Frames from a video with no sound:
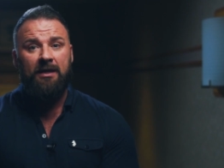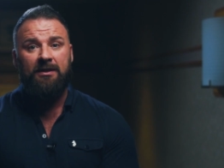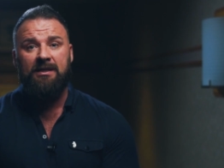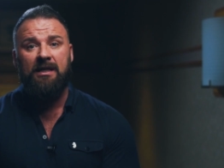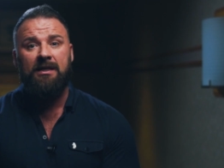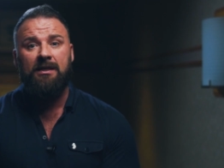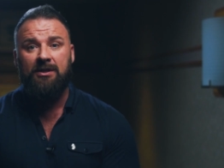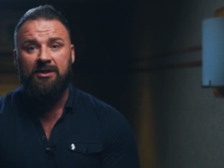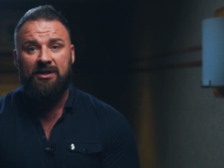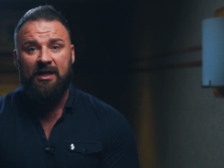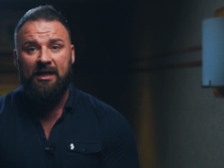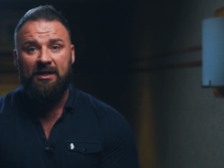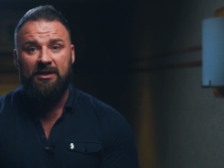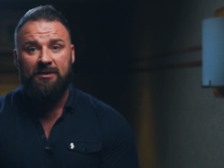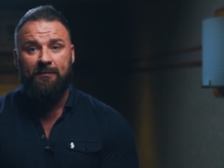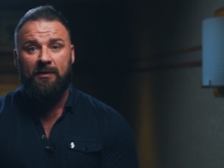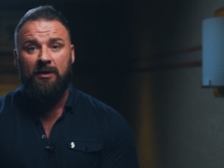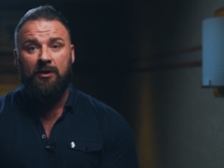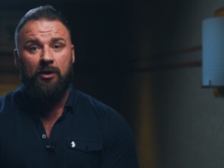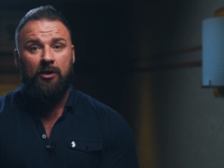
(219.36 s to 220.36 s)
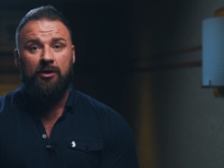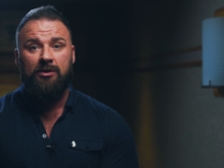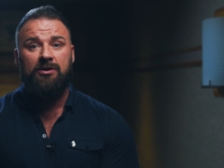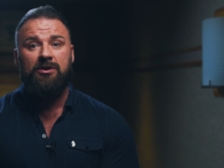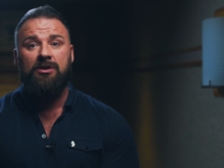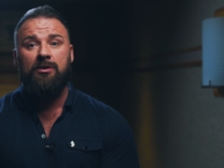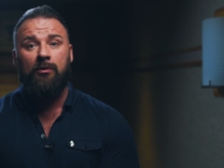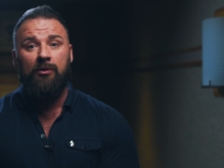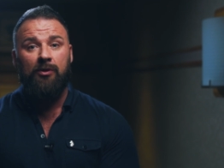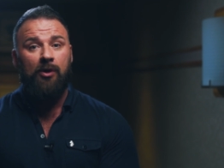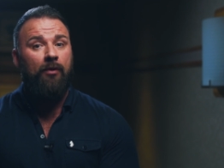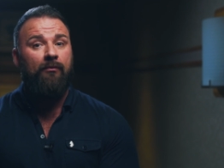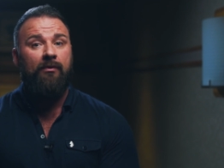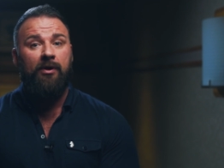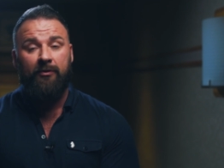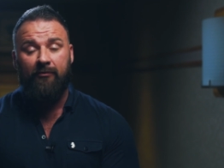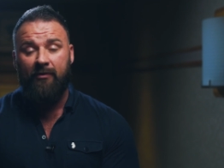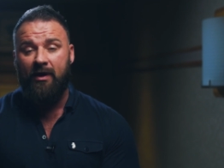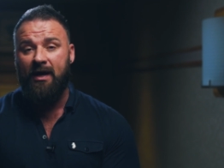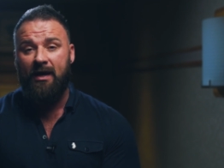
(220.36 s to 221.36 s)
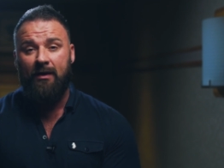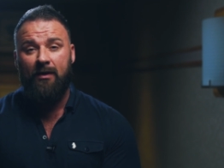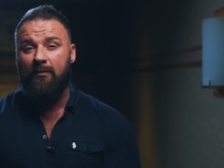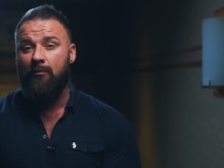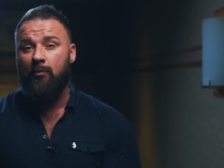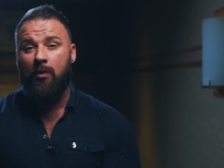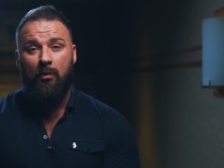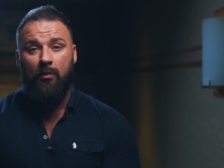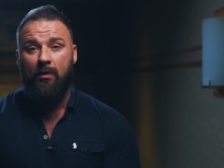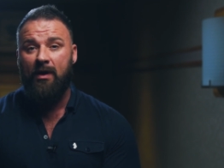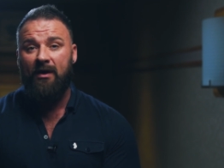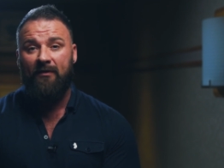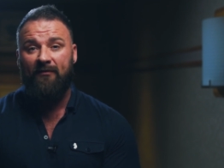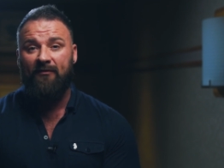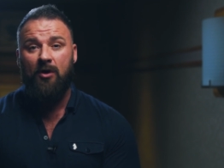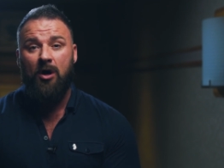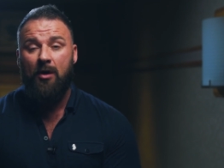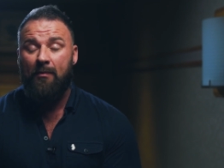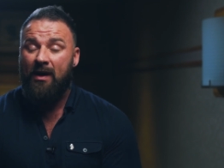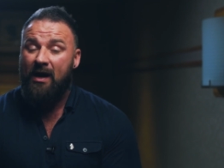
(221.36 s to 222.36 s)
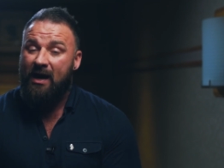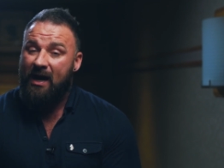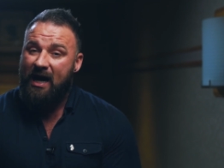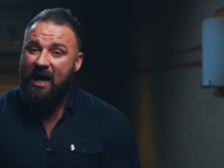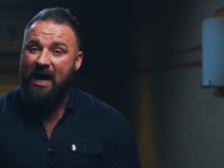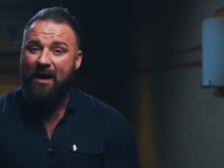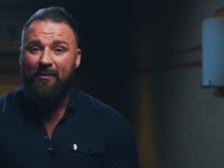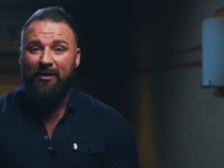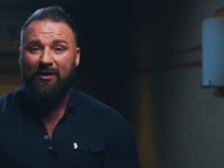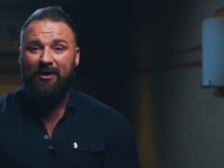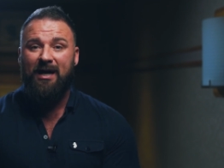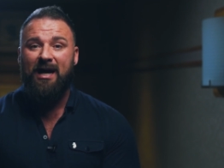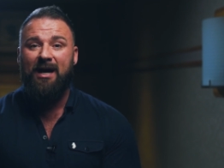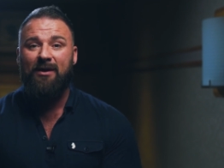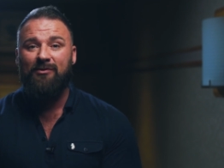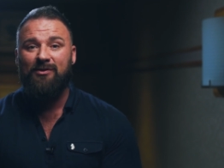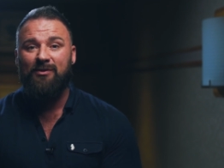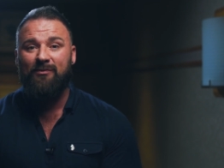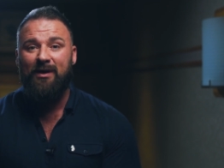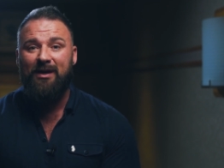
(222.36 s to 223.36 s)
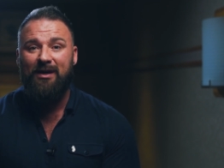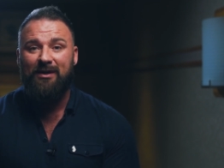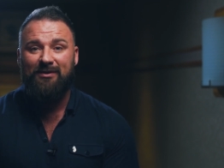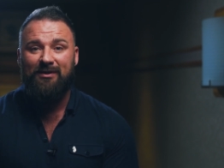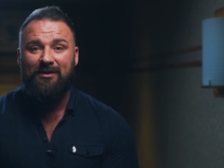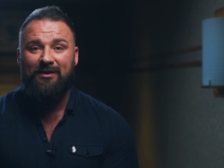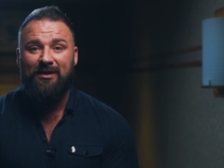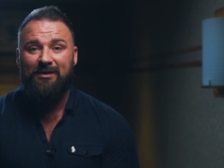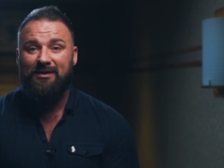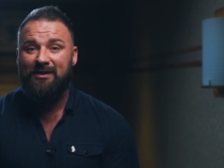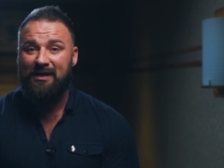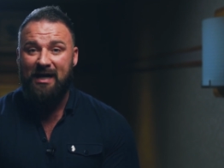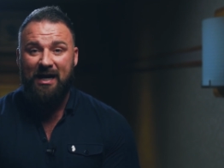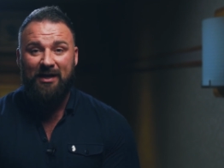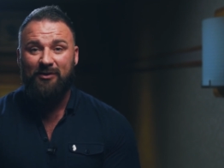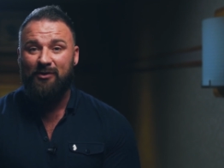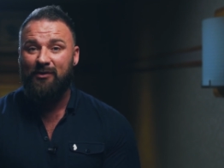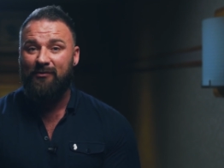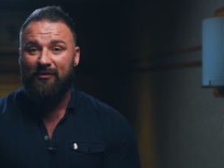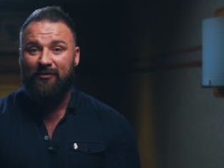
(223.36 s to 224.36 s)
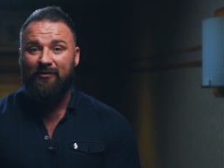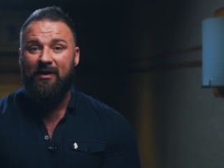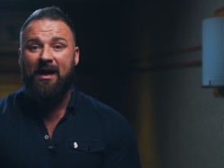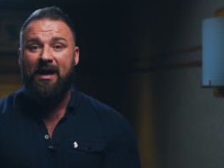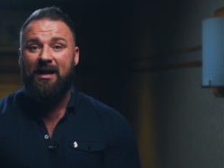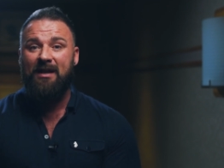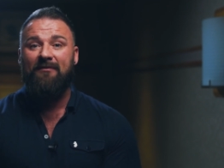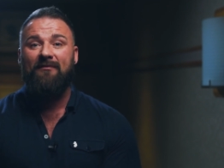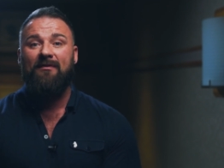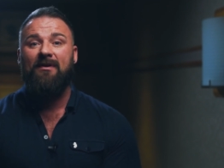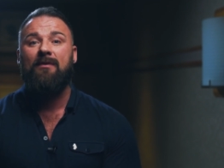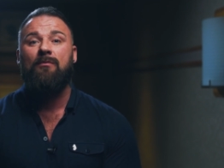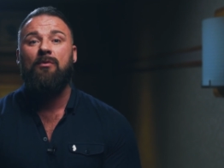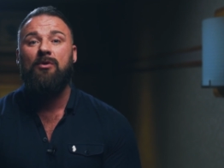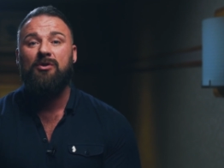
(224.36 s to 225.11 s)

and taking the chance, because you will not regret it in one way or form. I'm a guy who's a witness of this and I don't regret any of it